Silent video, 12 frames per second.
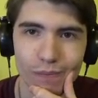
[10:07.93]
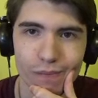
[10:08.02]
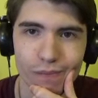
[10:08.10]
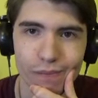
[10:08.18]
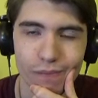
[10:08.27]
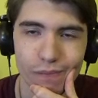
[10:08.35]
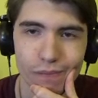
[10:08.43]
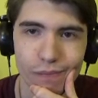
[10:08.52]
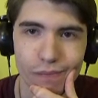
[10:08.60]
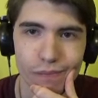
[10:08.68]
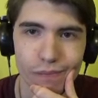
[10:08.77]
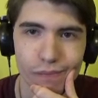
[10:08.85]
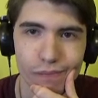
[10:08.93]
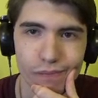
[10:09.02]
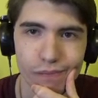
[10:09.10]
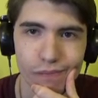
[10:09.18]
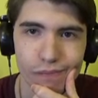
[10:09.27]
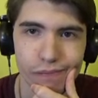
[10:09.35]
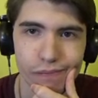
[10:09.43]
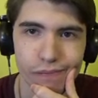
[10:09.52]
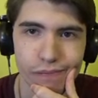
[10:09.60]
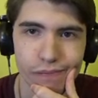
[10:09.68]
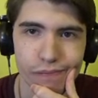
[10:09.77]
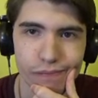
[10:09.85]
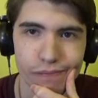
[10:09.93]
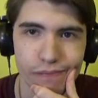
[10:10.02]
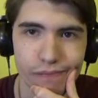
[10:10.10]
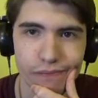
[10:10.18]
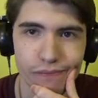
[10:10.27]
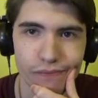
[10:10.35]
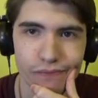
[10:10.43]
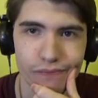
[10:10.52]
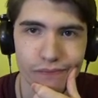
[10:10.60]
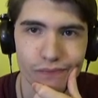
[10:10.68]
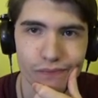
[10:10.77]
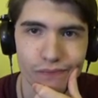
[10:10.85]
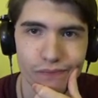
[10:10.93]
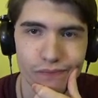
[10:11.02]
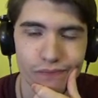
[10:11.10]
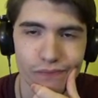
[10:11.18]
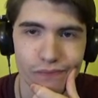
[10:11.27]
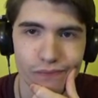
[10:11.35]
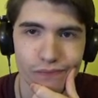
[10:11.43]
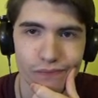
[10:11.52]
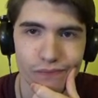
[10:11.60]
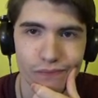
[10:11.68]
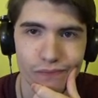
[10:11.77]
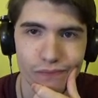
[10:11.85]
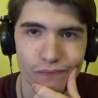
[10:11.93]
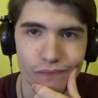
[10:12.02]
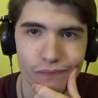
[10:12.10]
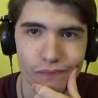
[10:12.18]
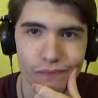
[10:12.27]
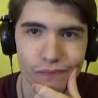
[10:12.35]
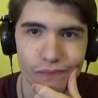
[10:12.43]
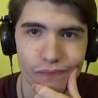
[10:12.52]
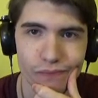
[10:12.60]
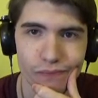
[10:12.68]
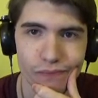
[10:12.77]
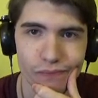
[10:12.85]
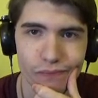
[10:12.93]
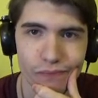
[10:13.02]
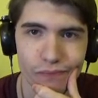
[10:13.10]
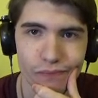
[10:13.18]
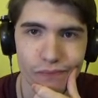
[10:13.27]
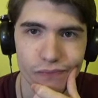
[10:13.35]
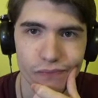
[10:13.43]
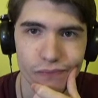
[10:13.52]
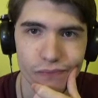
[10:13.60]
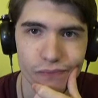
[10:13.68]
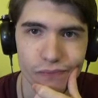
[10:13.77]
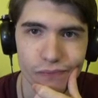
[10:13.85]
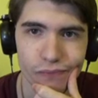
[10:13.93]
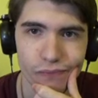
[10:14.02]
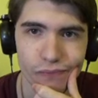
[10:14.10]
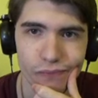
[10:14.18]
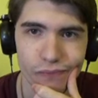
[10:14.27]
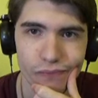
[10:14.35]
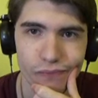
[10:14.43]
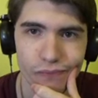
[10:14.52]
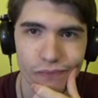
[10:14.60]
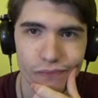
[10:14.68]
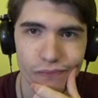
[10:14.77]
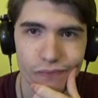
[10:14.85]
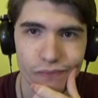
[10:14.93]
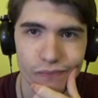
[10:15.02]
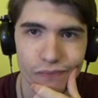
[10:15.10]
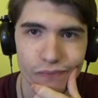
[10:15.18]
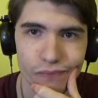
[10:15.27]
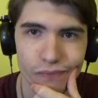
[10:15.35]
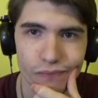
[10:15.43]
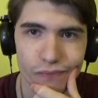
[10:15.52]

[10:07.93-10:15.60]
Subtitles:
Nothing is said.